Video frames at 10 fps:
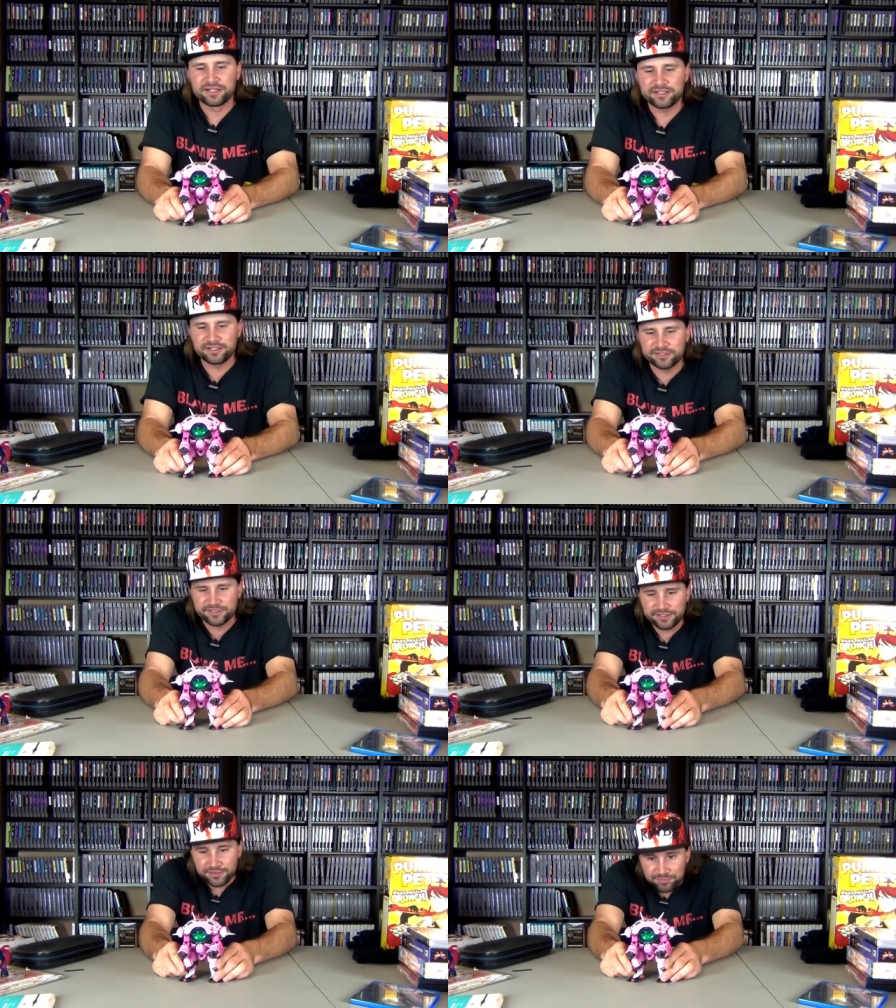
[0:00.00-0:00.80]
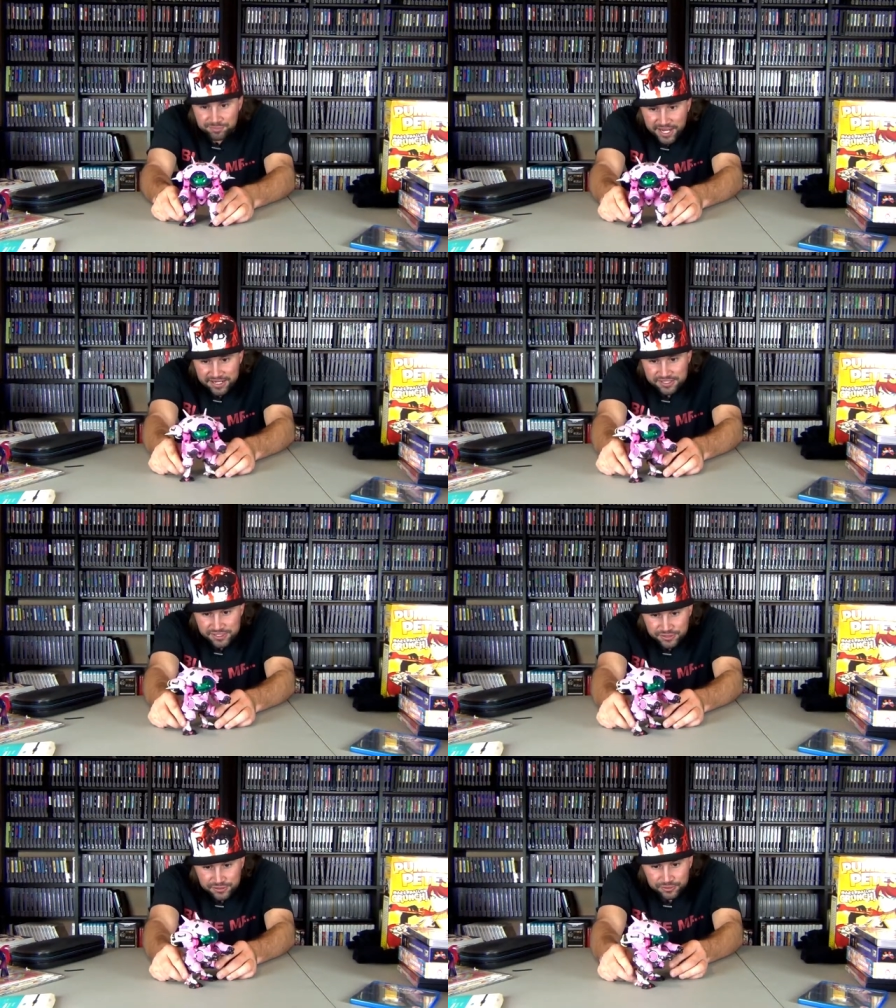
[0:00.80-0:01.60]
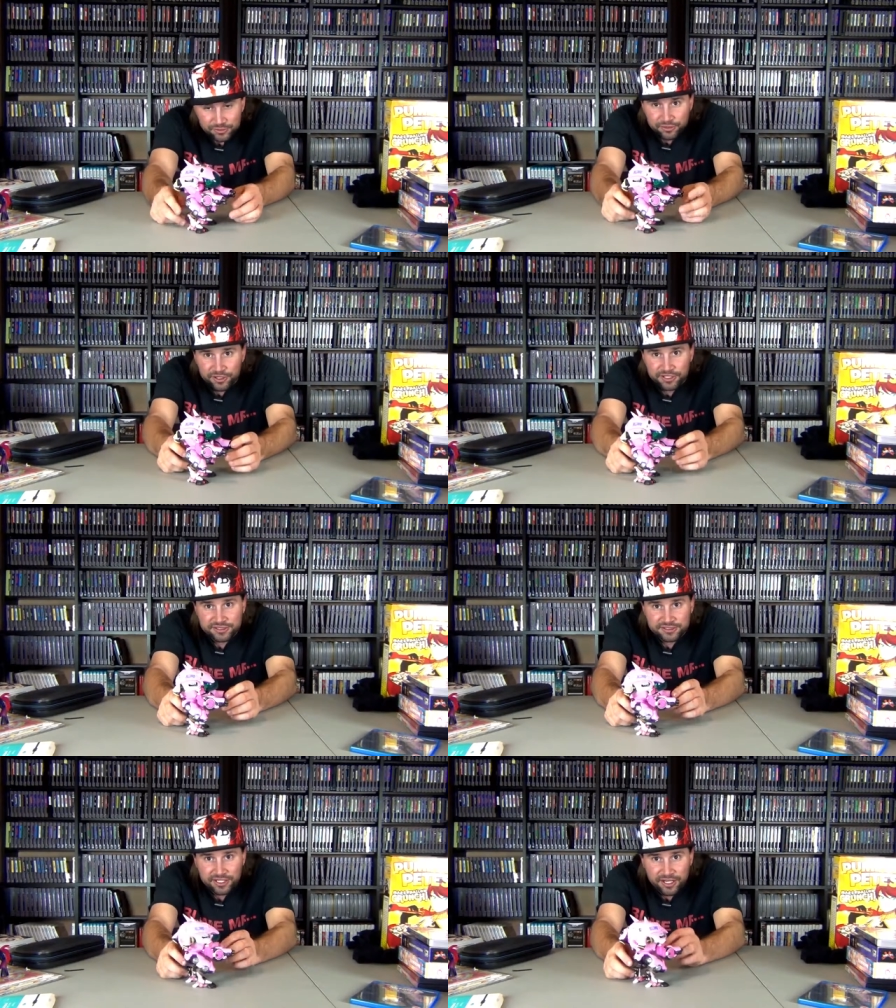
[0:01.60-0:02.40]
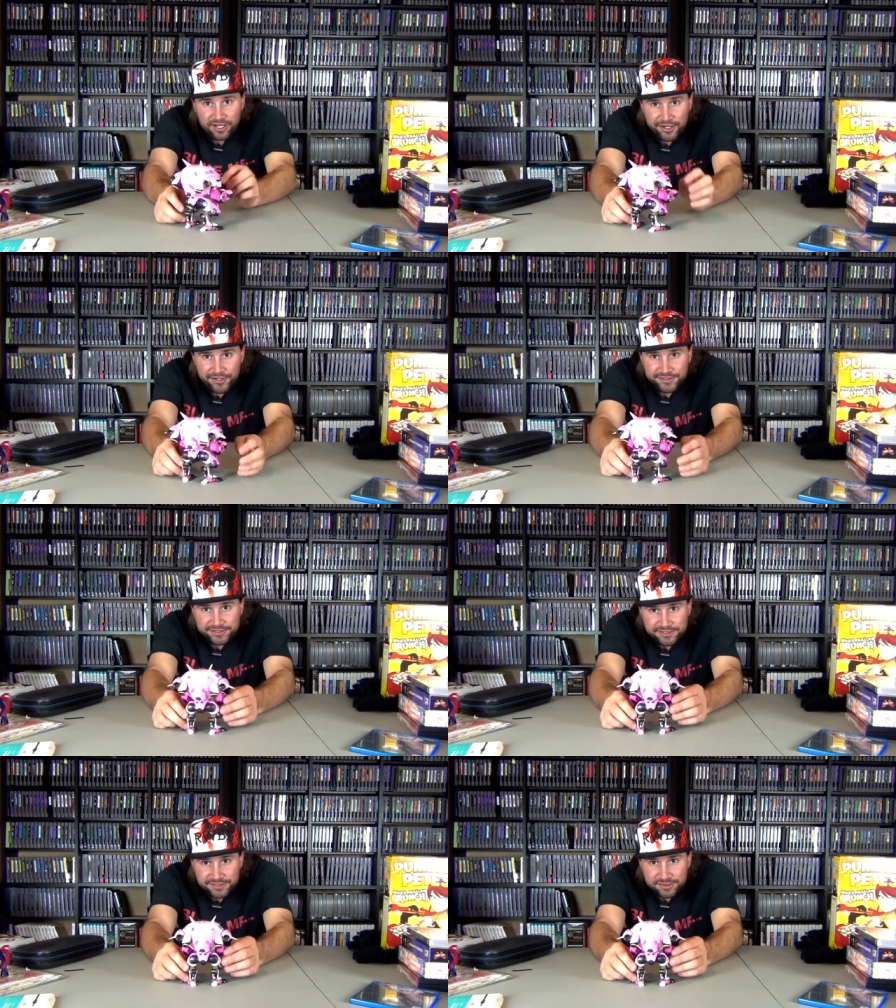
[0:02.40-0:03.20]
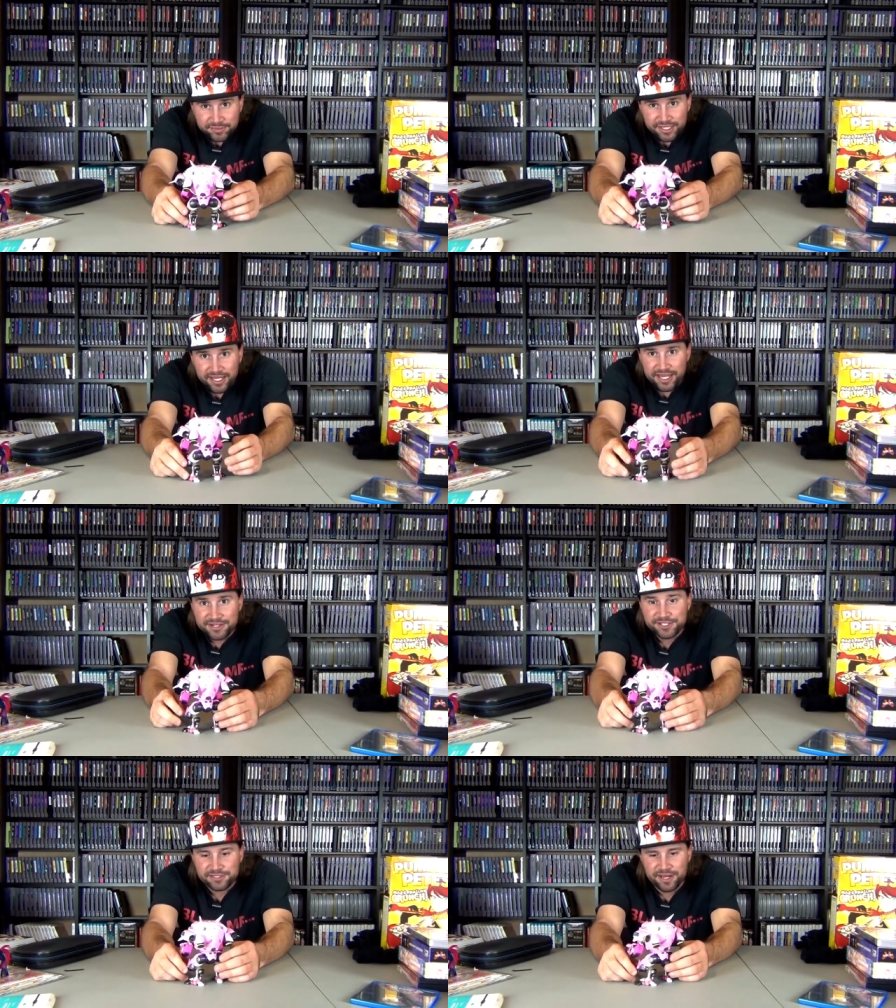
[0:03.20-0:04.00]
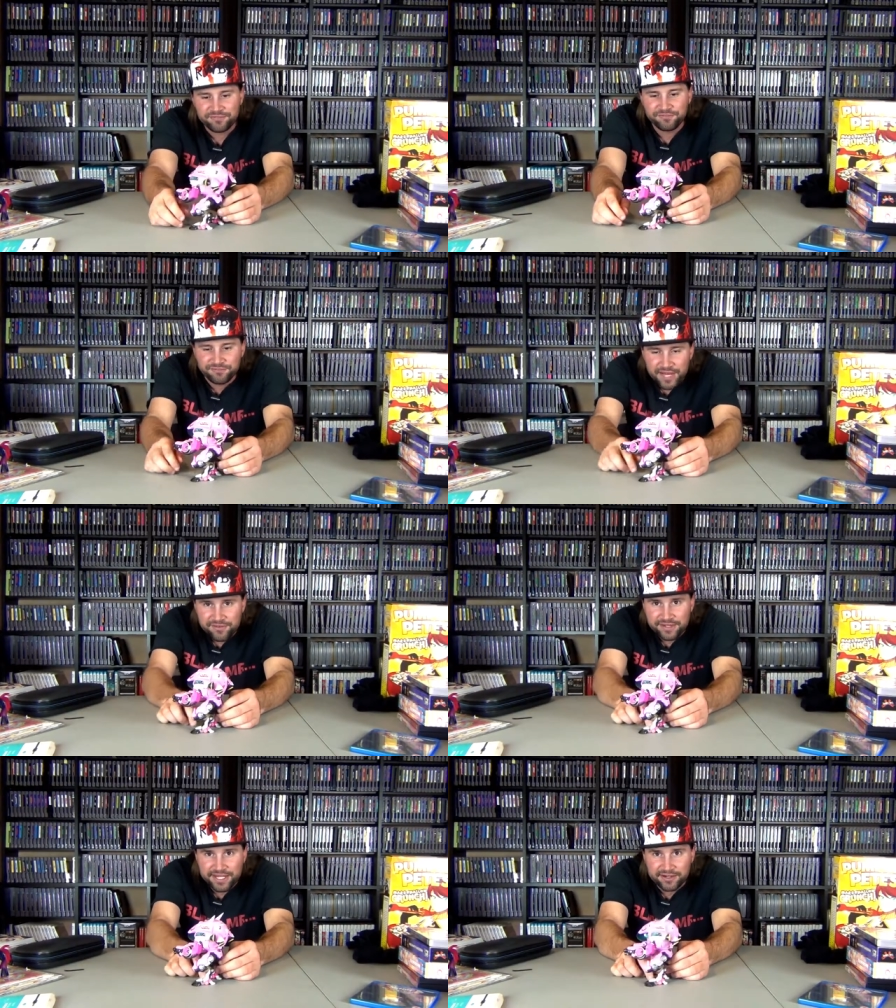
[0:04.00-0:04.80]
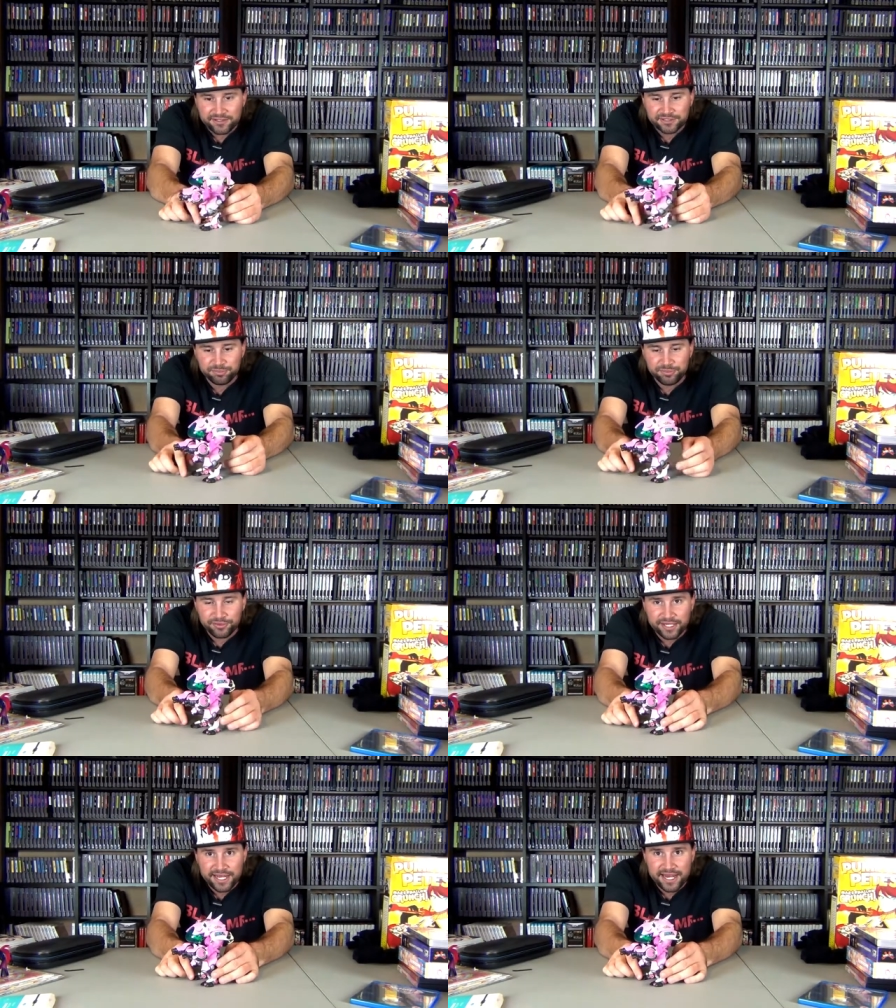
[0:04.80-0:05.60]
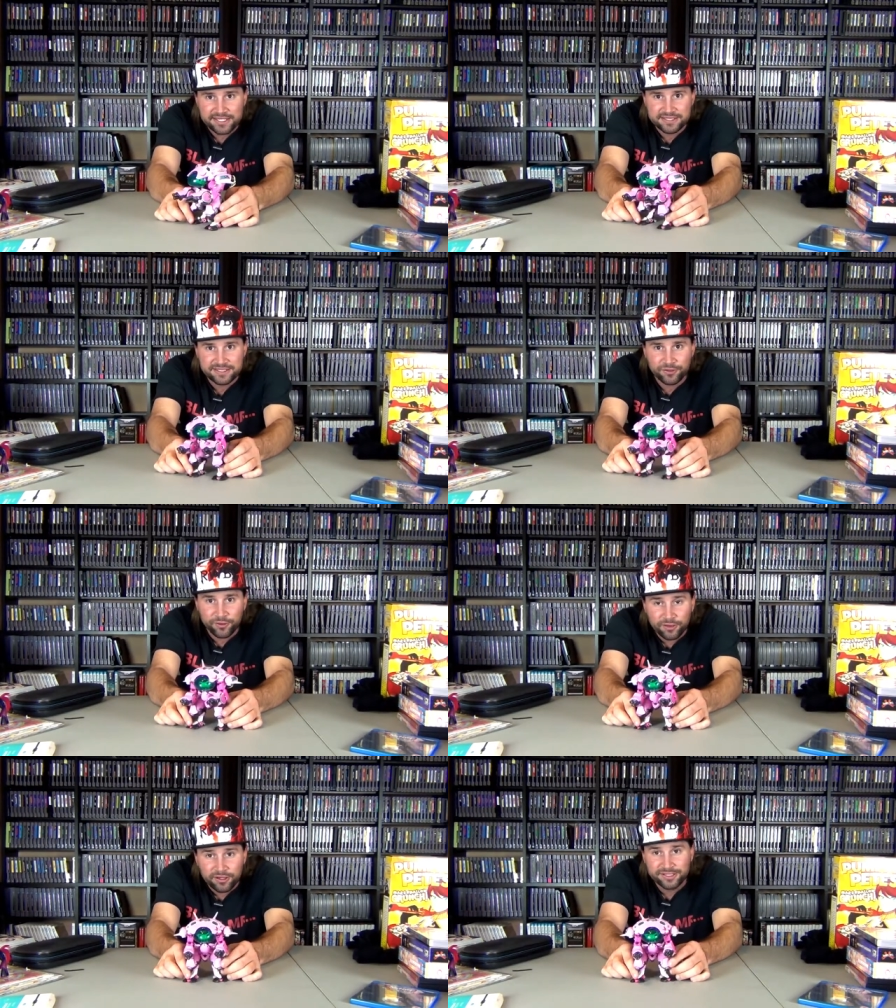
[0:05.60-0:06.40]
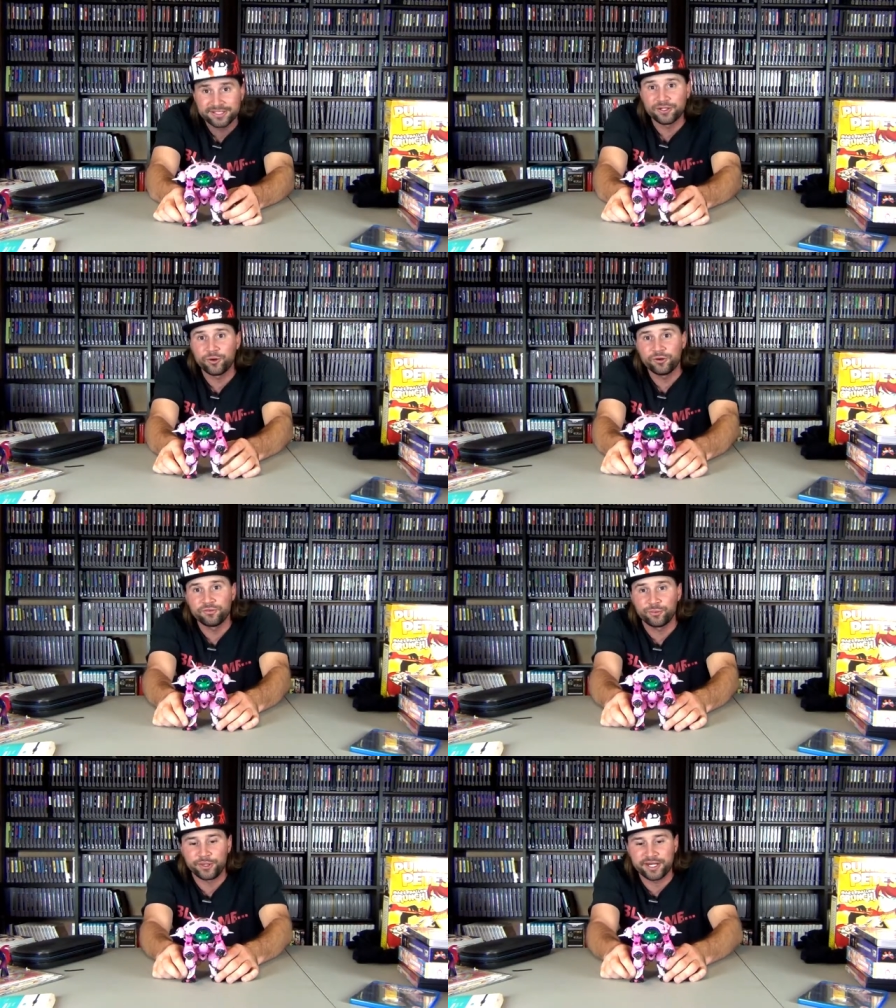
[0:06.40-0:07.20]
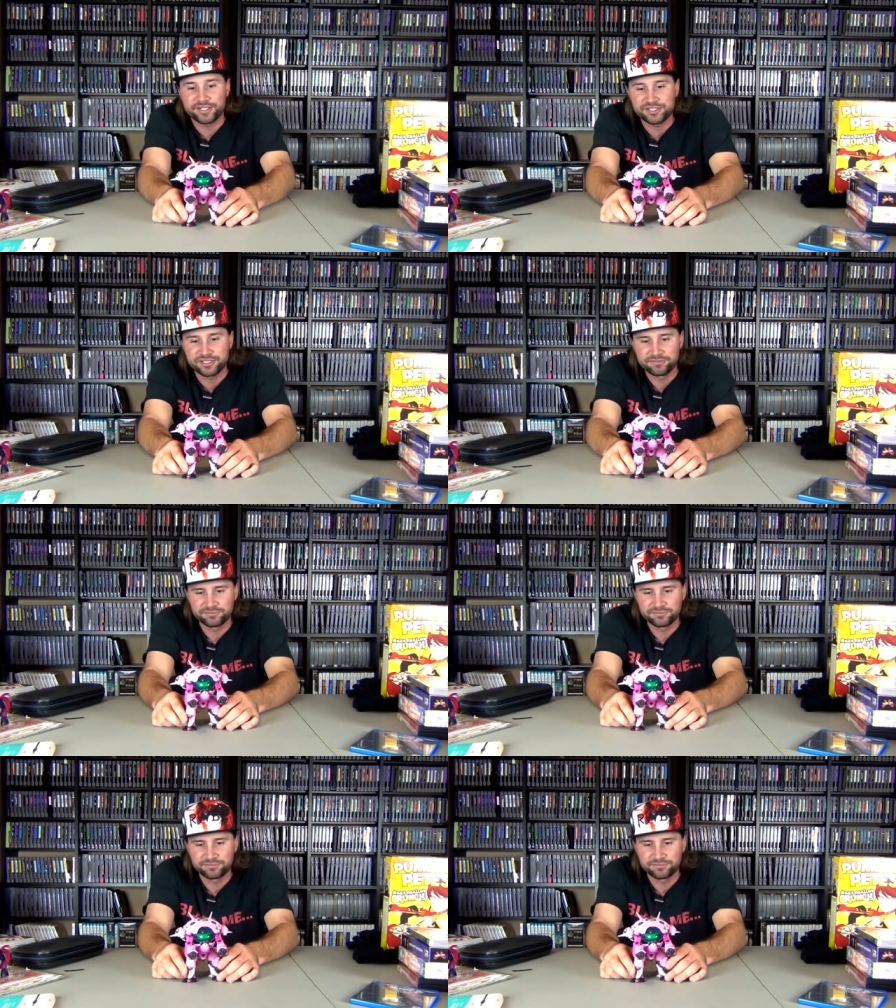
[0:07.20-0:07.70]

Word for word: cause her mech suit looks awesome, and she's my favorite character to play as in Overwatch.